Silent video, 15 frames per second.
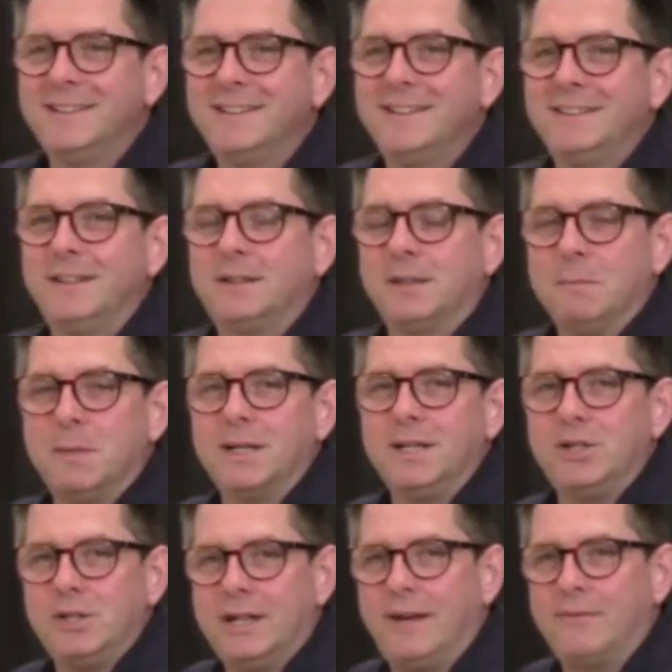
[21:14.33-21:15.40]
that the money she
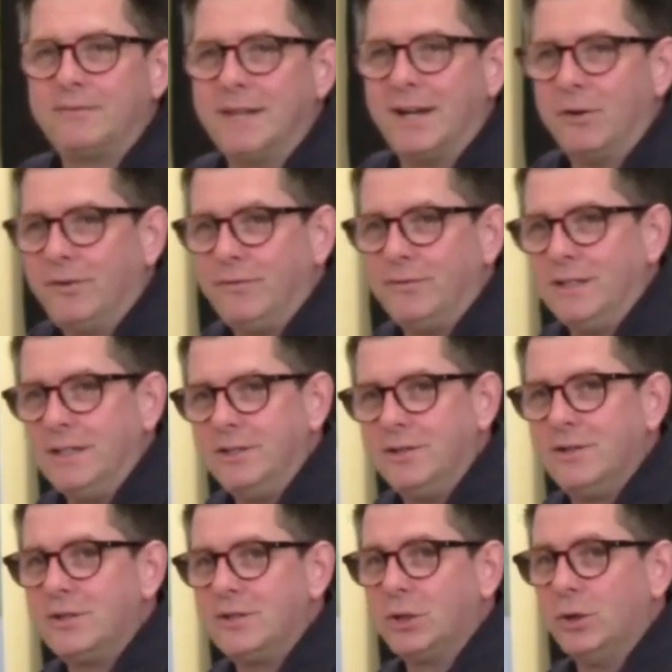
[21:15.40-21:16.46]
left 10 or 15
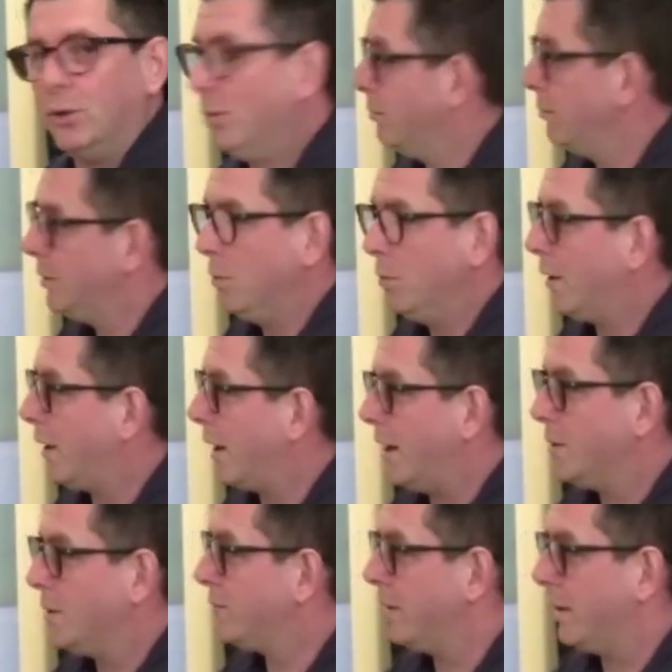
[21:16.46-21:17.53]
years ago, you won't get a house
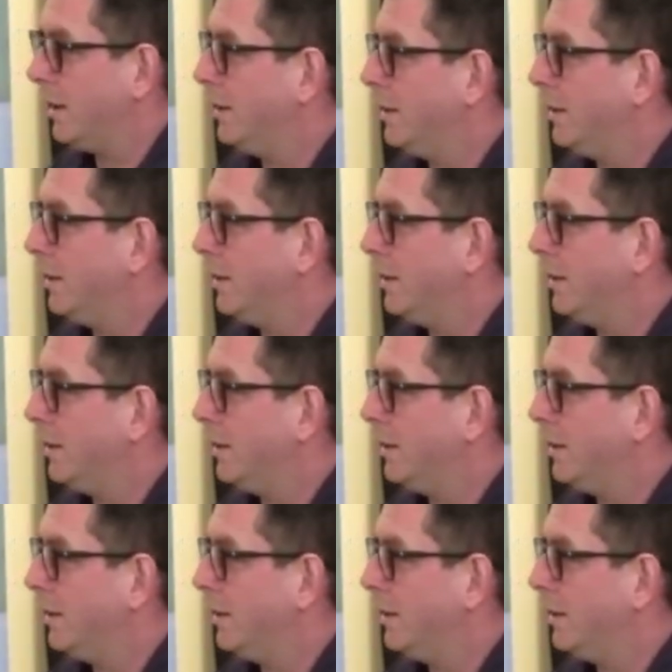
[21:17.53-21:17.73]
for it now.